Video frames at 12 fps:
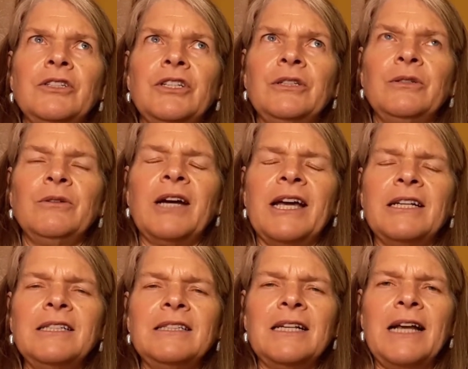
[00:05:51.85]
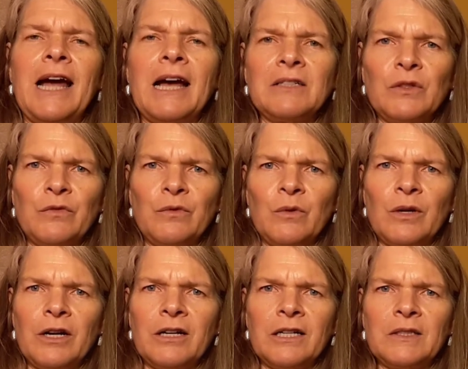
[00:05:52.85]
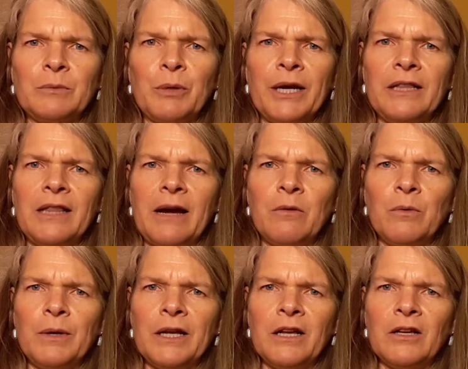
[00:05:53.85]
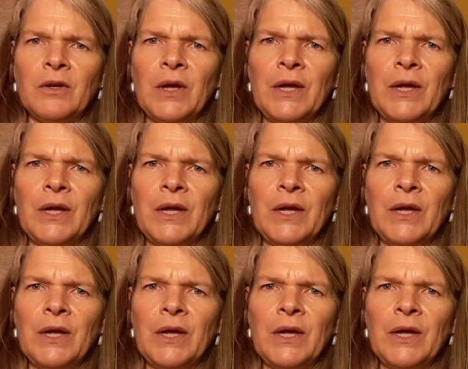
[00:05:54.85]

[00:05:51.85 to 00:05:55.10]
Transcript: to guidance and ask for a spread that will